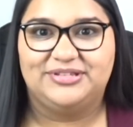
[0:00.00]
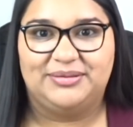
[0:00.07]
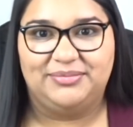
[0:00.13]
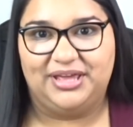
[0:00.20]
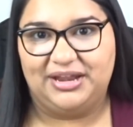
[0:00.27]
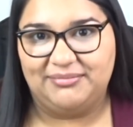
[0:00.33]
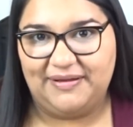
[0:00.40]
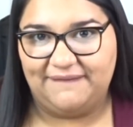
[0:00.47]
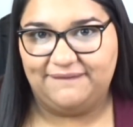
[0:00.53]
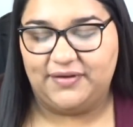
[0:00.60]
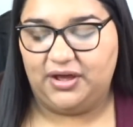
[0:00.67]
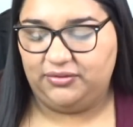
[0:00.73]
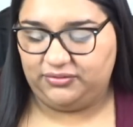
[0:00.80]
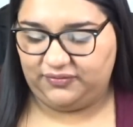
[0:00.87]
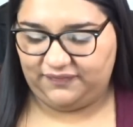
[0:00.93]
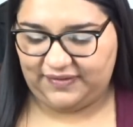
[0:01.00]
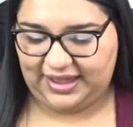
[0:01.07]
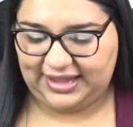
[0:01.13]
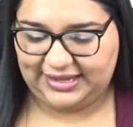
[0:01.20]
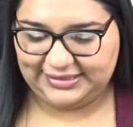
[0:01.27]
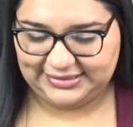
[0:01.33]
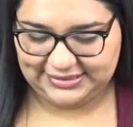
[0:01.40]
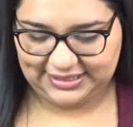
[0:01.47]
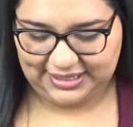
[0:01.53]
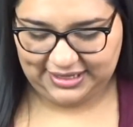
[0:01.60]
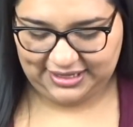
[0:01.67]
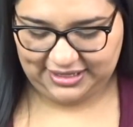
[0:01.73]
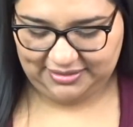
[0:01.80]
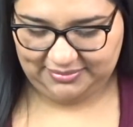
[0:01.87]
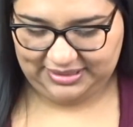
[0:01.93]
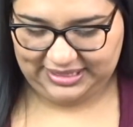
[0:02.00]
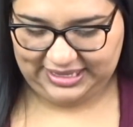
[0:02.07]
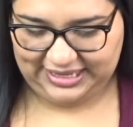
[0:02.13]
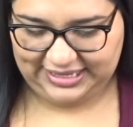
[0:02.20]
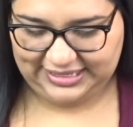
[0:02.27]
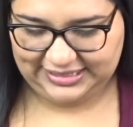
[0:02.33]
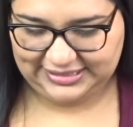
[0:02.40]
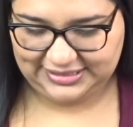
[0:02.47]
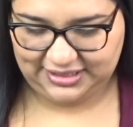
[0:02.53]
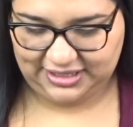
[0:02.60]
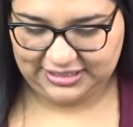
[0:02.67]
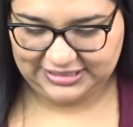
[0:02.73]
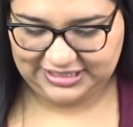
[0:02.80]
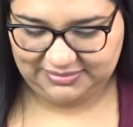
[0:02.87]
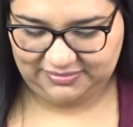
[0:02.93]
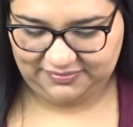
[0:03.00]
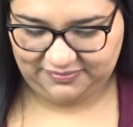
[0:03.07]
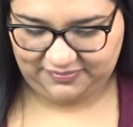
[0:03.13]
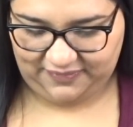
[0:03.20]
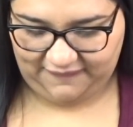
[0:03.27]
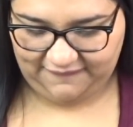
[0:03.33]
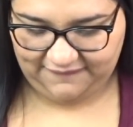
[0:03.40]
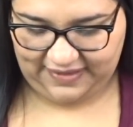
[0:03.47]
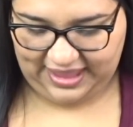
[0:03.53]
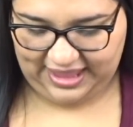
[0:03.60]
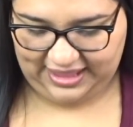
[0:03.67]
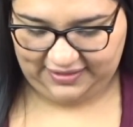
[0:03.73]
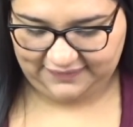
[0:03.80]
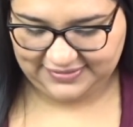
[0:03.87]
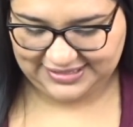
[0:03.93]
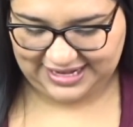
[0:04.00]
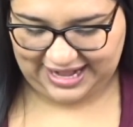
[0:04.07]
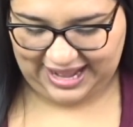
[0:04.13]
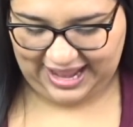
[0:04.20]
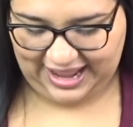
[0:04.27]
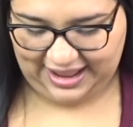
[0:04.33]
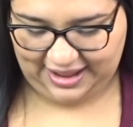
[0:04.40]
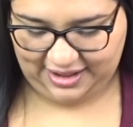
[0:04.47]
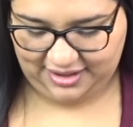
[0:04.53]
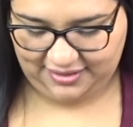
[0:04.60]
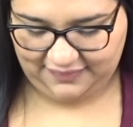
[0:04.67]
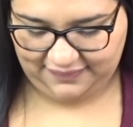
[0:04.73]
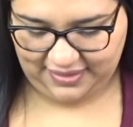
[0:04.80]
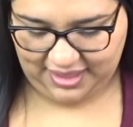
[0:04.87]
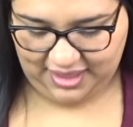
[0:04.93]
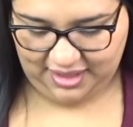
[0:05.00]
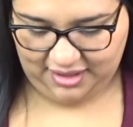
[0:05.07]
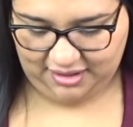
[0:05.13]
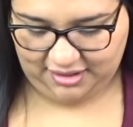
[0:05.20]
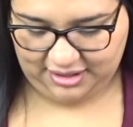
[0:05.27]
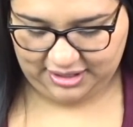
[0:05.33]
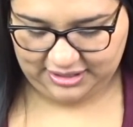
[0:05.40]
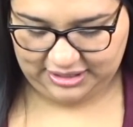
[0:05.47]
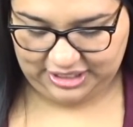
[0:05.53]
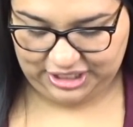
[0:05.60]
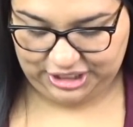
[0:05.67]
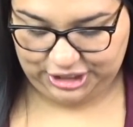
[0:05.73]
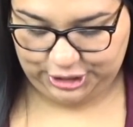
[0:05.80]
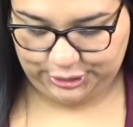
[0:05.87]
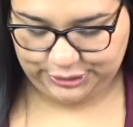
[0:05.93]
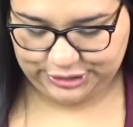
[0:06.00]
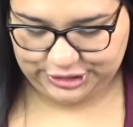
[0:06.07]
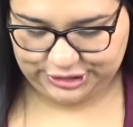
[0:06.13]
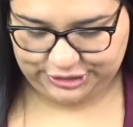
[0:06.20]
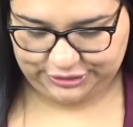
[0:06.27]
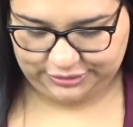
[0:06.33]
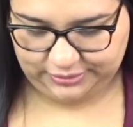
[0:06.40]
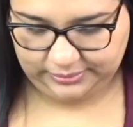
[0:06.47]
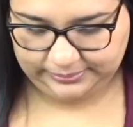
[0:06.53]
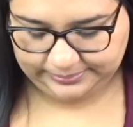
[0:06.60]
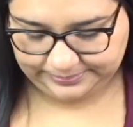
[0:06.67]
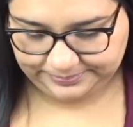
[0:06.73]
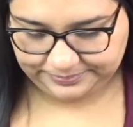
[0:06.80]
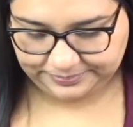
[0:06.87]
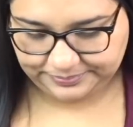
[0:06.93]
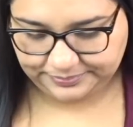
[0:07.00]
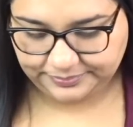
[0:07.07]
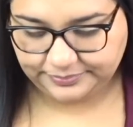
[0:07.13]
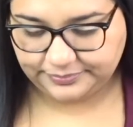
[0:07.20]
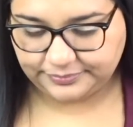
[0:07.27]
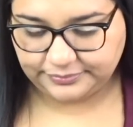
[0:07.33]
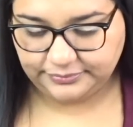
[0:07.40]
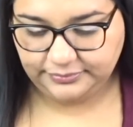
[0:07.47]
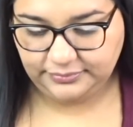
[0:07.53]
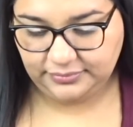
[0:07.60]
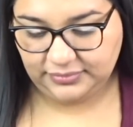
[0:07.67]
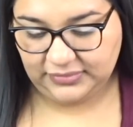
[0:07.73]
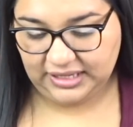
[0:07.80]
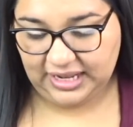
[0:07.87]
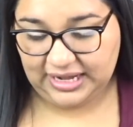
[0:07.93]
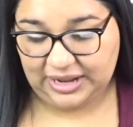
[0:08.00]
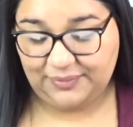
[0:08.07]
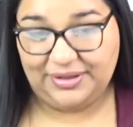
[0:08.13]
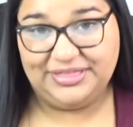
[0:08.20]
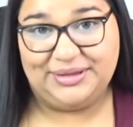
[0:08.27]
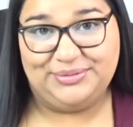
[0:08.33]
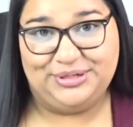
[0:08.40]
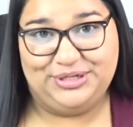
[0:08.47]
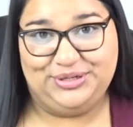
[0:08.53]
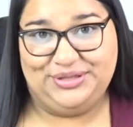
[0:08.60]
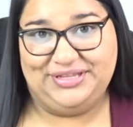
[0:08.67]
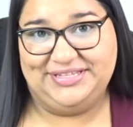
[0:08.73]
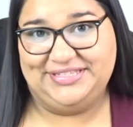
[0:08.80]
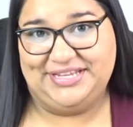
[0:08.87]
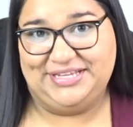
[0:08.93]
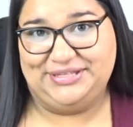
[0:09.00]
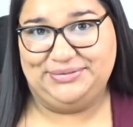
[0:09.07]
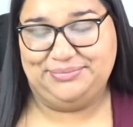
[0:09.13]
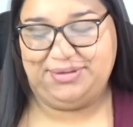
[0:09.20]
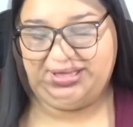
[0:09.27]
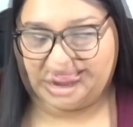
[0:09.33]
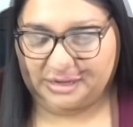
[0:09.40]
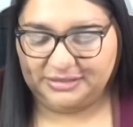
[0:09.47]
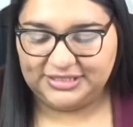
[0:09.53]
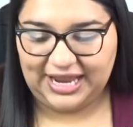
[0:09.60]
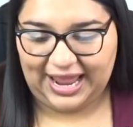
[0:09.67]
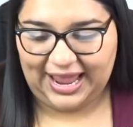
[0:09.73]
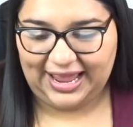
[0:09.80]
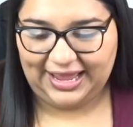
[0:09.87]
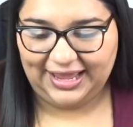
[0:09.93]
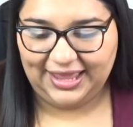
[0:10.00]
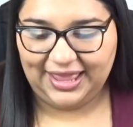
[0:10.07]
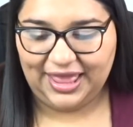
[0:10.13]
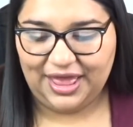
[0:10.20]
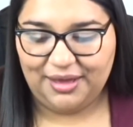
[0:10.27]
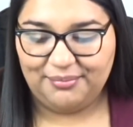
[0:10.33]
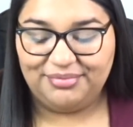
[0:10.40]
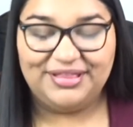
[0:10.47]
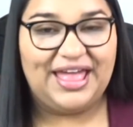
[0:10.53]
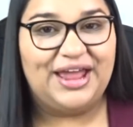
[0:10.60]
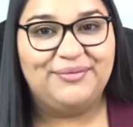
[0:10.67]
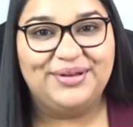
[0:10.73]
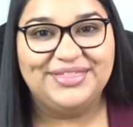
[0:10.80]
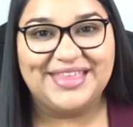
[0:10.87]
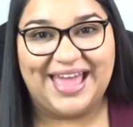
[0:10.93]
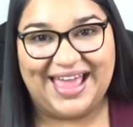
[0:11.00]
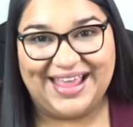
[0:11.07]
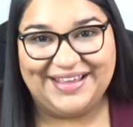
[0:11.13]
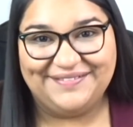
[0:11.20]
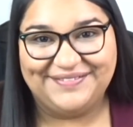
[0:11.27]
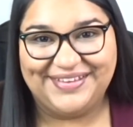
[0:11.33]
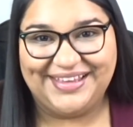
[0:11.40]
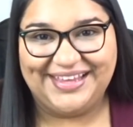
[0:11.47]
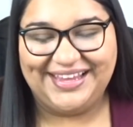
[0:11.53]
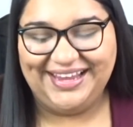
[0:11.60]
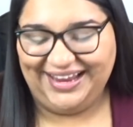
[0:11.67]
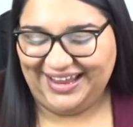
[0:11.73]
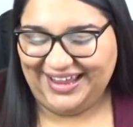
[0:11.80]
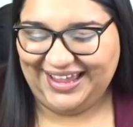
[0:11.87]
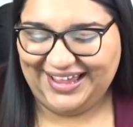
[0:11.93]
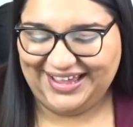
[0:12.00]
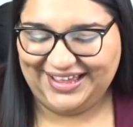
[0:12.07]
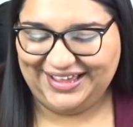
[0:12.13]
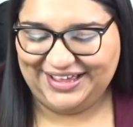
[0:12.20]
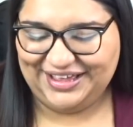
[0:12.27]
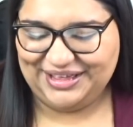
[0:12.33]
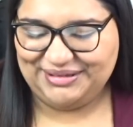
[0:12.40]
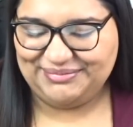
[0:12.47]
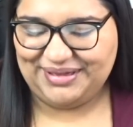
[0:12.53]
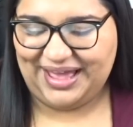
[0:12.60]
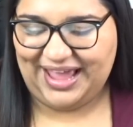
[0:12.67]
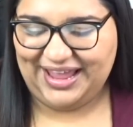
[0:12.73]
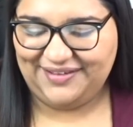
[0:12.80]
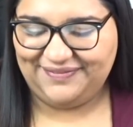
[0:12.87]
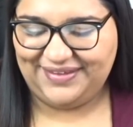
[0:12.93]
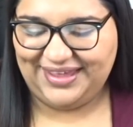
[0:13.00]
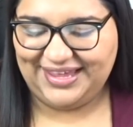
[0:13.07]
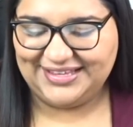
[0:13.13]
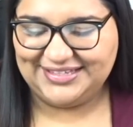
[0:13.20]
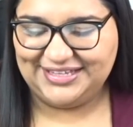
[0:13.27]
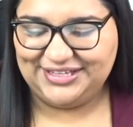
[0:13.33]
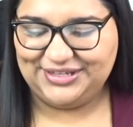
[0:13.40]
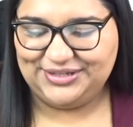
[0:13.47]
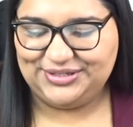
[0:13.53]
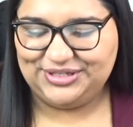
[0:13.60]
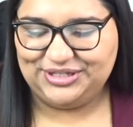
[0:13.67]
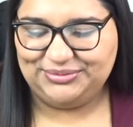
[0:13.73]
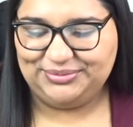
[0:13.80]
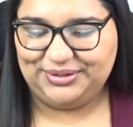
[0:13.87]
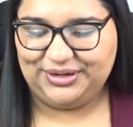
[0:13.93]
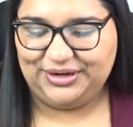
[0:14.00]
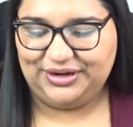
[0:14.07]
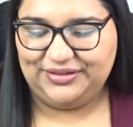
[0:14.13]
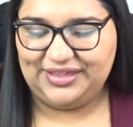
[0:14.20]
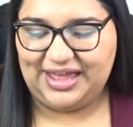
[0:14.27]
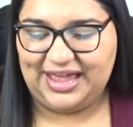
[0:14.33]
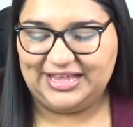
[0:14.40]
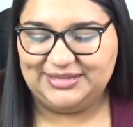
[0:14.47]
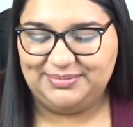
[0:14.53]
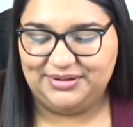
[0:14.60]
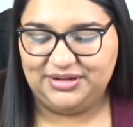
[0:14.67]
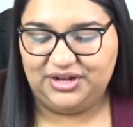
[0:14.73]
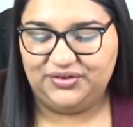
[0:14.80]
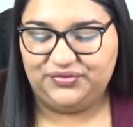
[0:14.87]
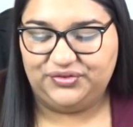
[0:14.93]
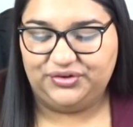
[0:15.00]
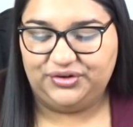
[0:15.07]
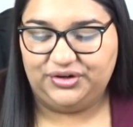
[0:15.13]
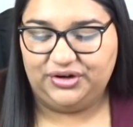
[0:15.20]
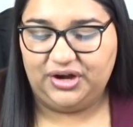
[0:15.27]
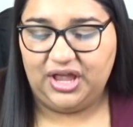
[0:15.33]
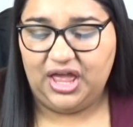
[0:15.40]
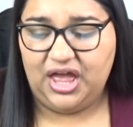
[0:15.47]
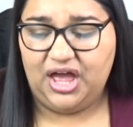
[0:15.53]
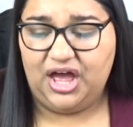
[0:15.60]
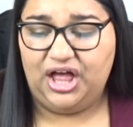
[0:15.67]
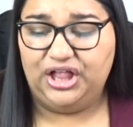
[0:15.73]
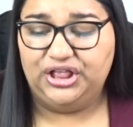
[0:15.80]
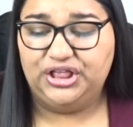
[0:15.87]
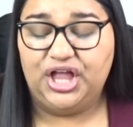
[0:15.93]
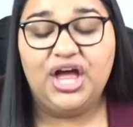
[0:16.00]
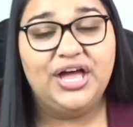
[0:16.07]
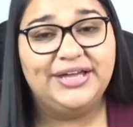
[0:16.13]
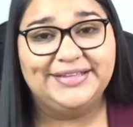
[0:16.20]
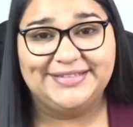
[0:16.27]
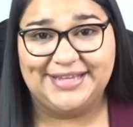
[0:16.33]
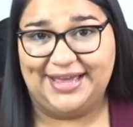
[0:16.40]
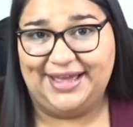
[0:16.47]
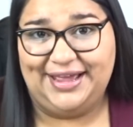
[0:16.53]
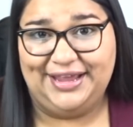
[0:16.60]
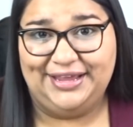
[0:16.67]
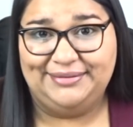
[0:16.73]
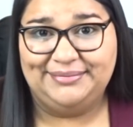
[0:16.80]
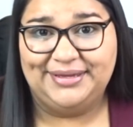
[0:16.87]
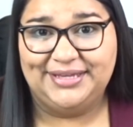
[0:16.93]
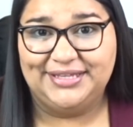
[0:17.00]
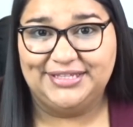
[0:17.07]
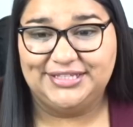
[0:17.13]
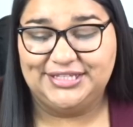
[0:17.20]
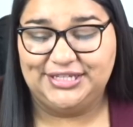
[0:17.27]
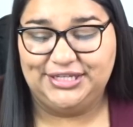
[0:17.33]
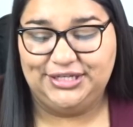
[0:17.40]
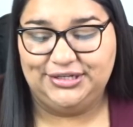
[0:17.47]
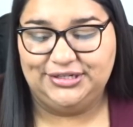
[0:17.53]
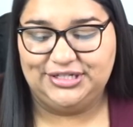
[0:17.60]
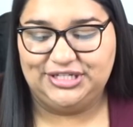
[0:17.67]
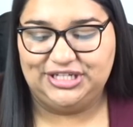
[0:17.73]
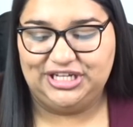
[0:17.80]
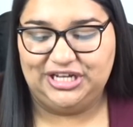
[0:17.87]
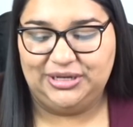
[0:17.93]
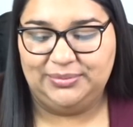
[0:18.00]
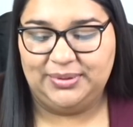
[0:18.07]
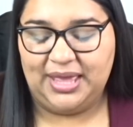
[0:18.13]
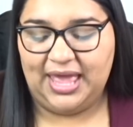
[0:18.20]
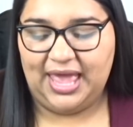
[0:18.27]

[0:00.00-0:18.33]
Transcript: So I'm gonna get on my phone real fast because there are some faves that I have on YouTube, and I want them to do this as well. Tag Plan With Ivey. Ivey is a YouTuber that has been on for a long time to YouTube.